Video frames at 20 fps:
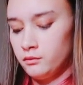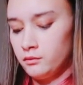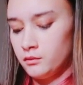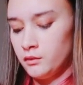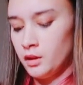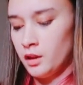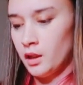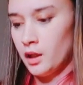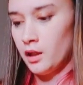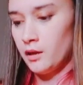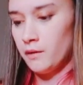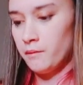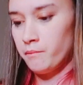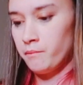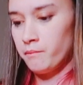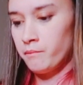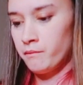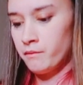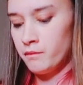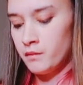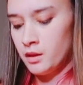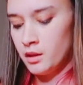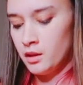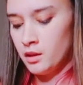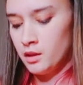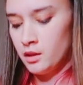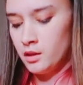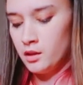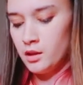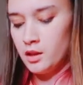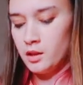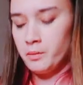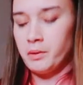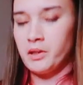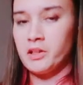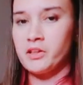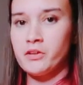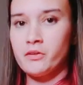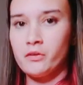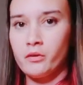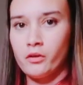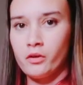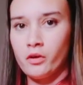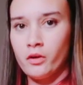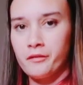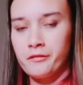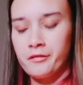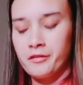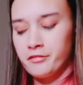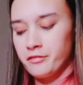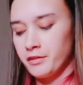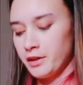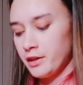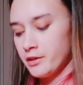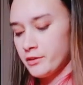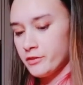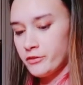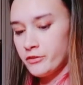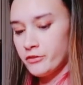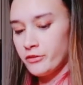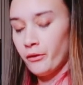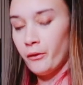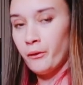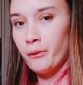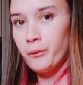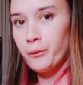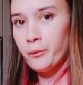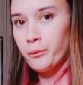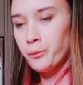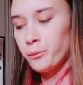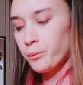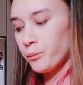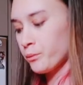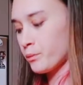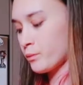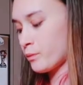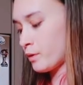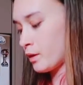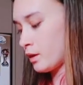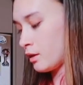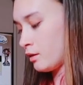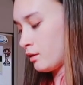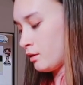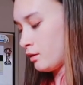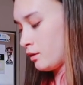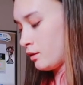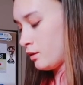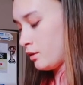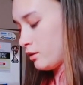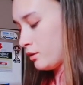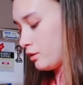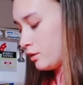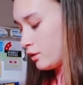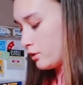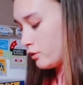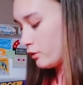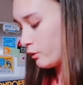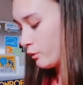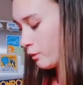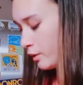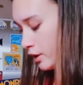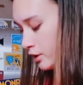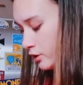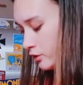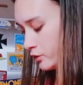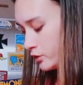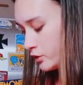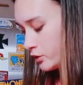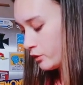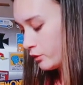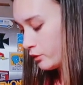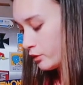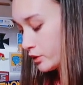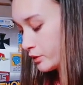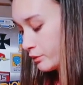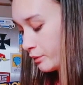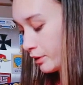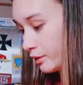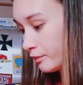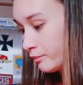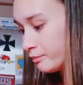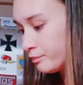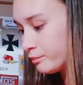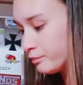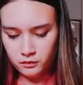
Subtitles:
Okay. I'm actually not a coffee fan, so I don't know why I chose to do this one.